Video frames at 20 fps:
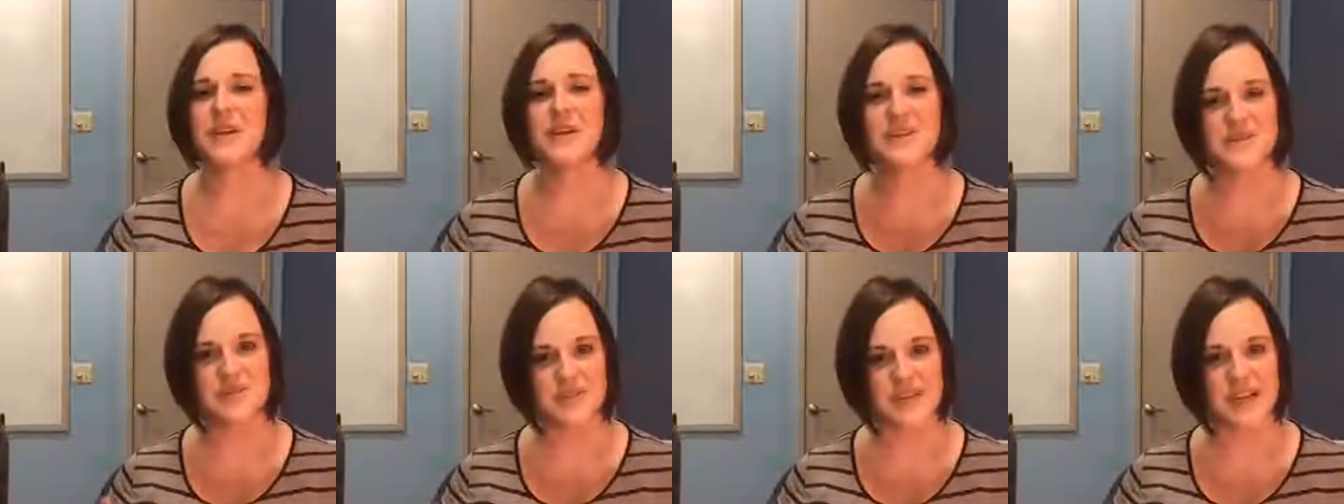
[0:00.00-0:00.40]

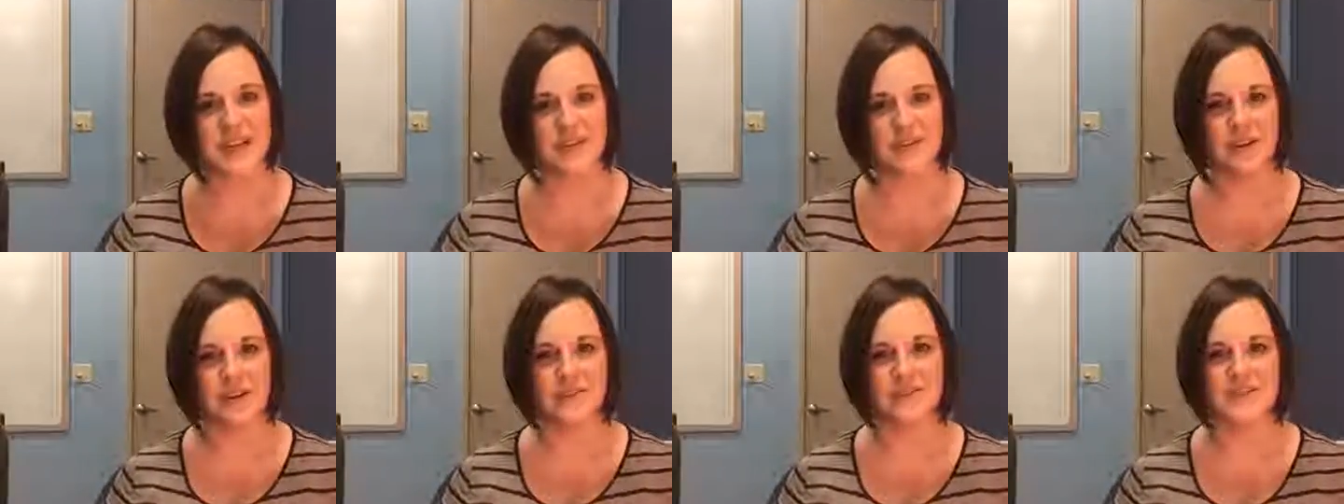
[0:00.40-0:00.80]
So
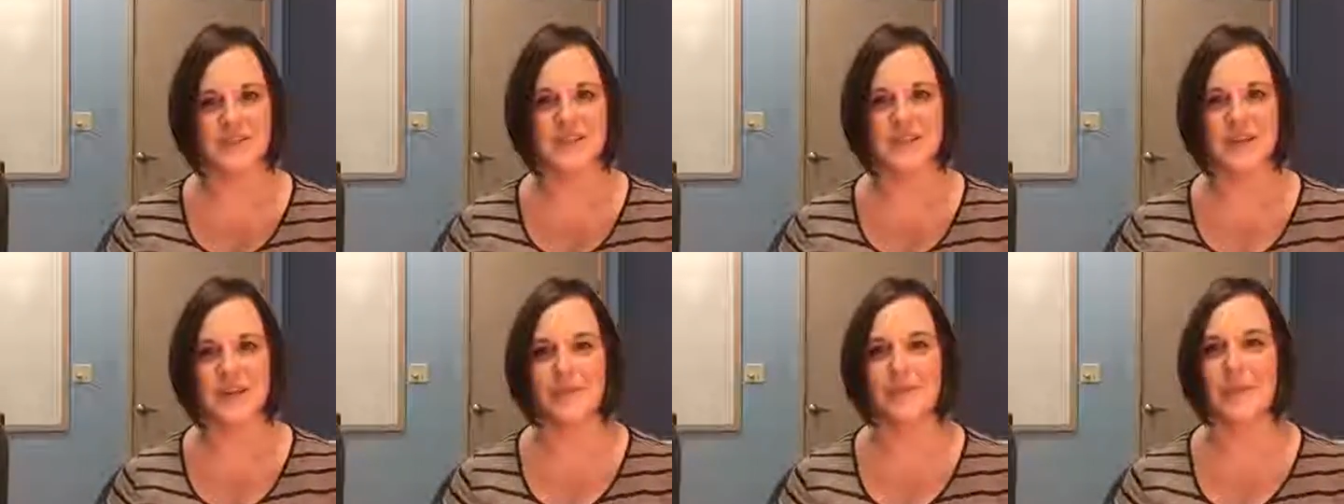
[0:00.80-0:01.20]
technology
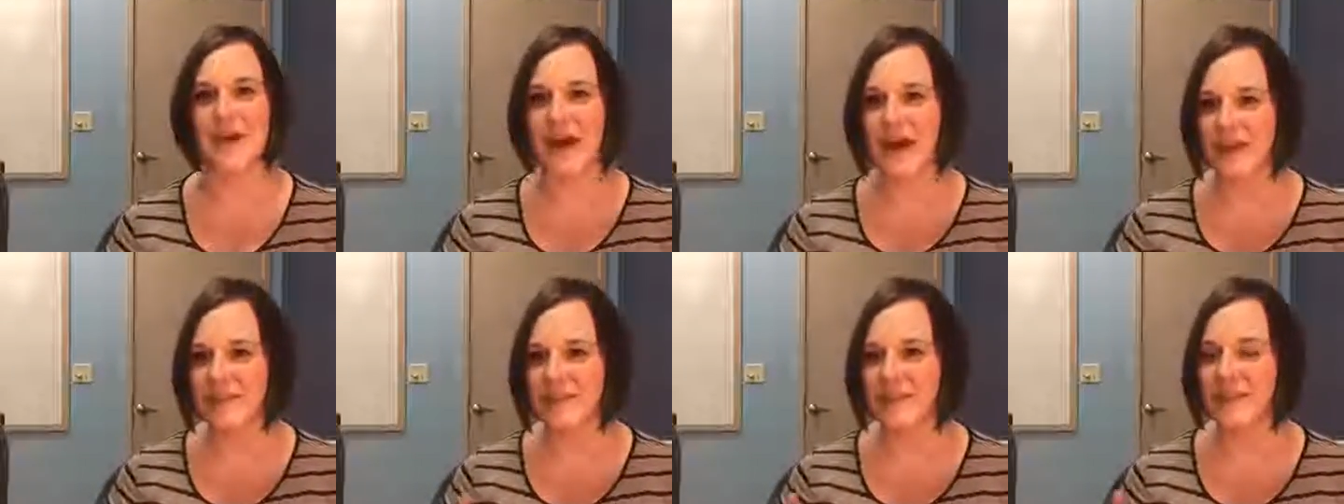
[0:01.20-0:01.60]
is there.
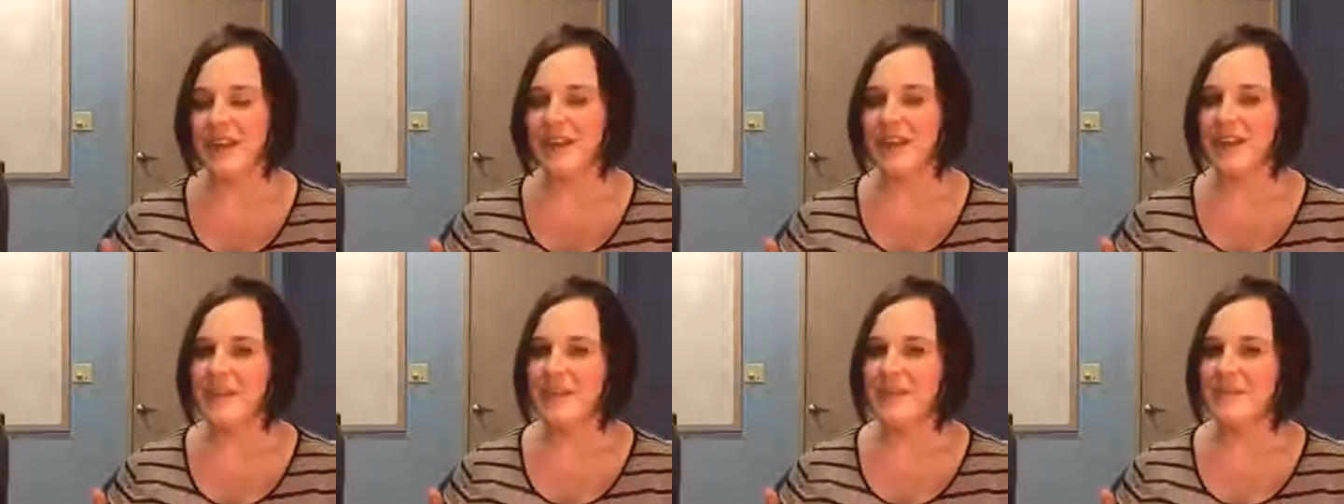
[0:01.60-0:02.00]

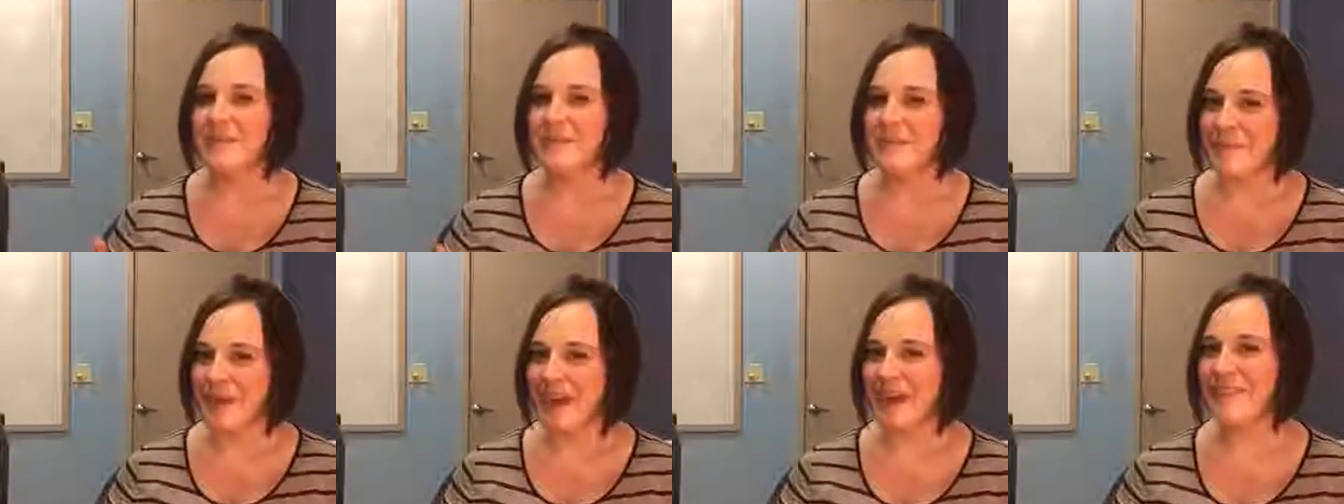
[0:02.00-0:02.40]

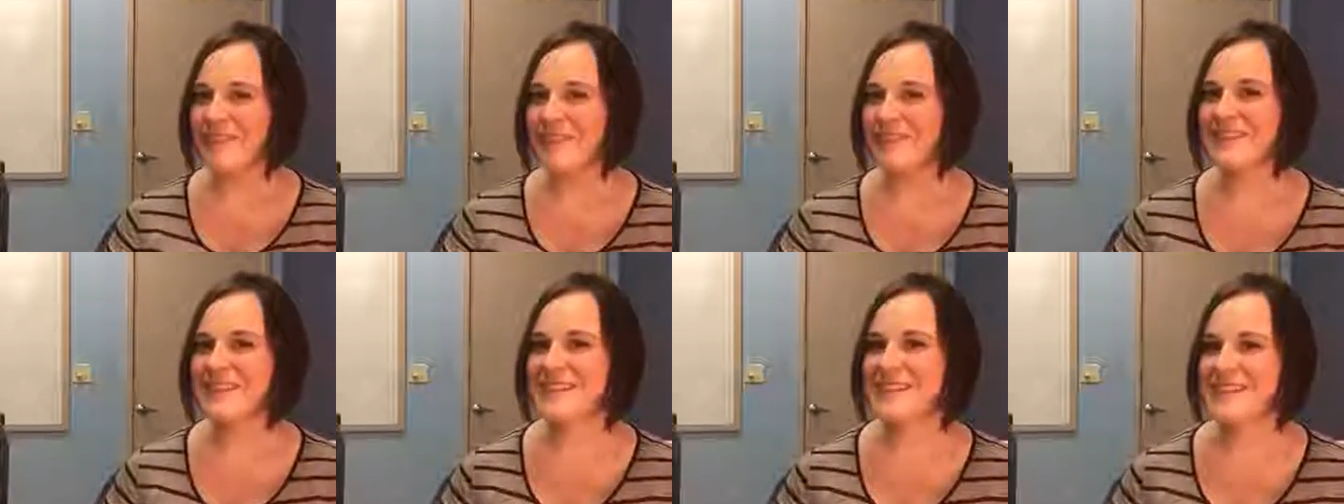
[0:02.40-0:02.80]
Math
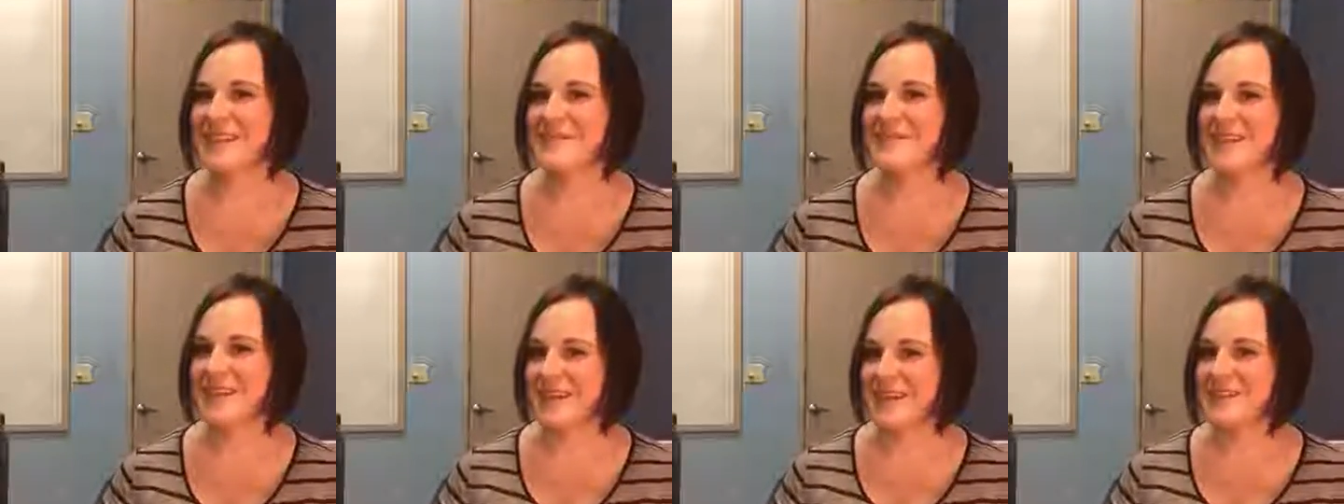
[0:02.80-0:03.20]
often
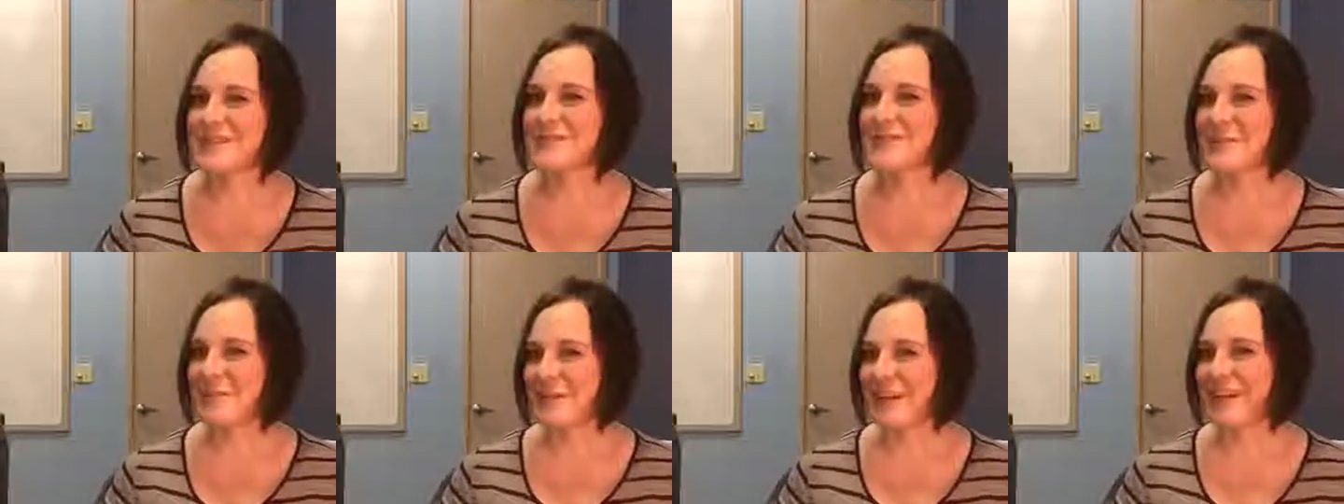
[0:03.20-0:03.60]
seems like it's
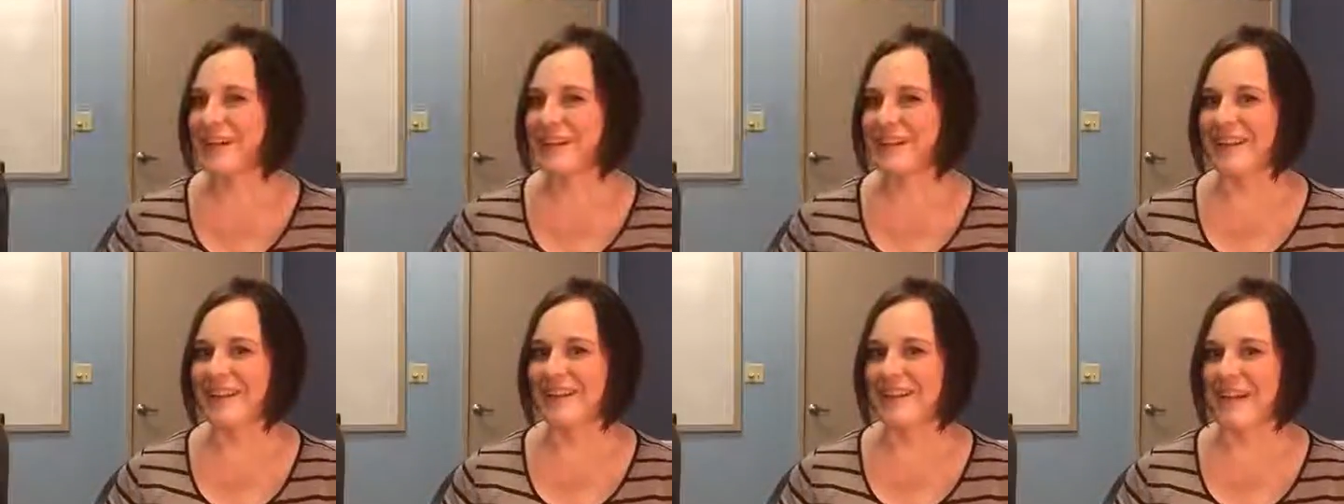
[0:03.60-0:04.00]
thrown in
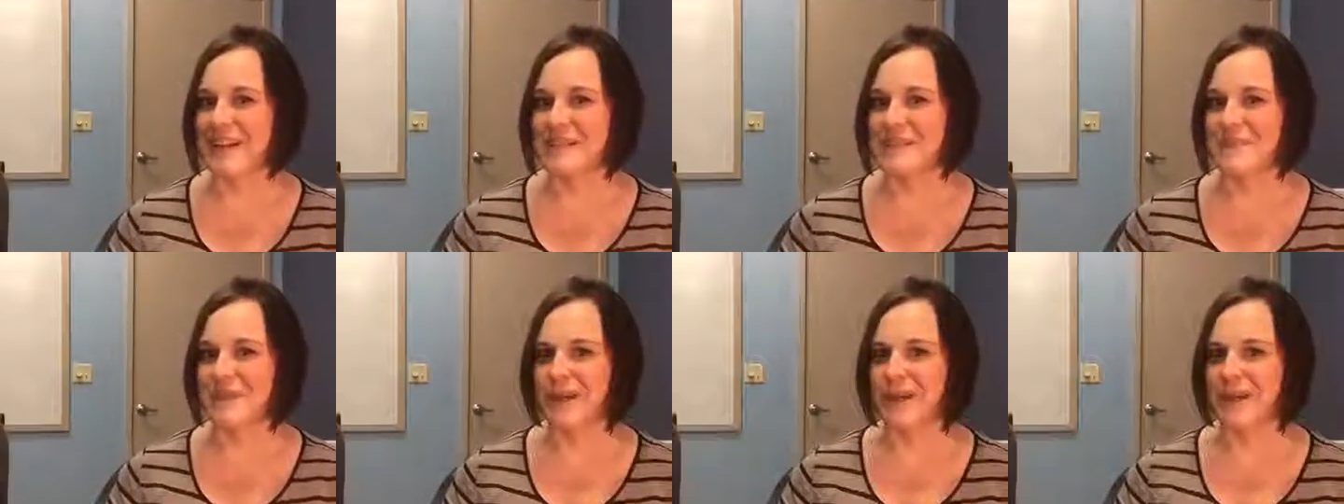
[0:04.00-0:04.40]
at that
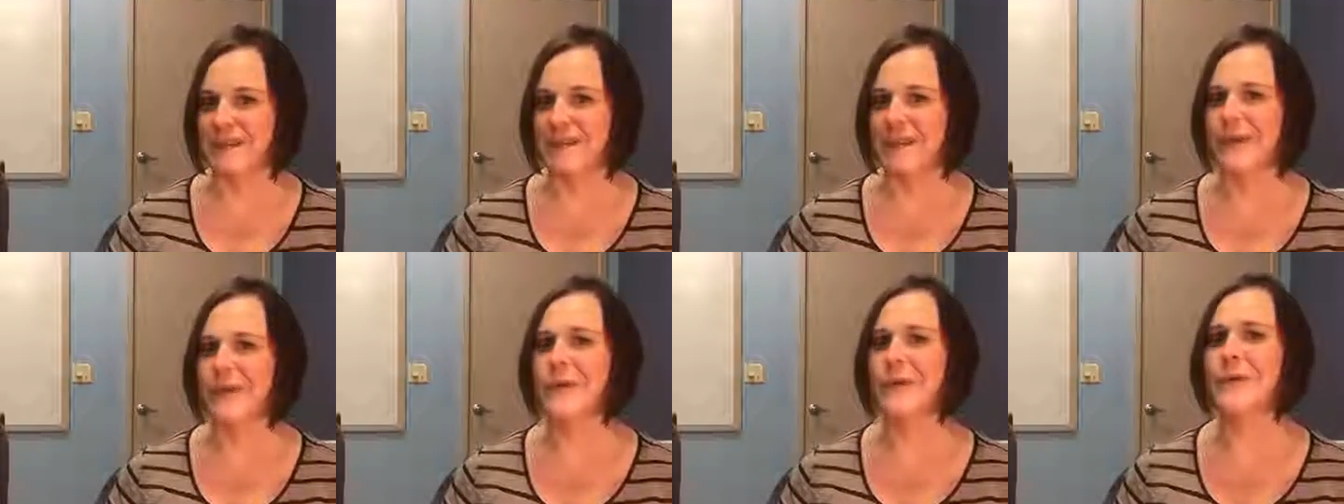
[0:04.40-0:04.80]
last minute, like,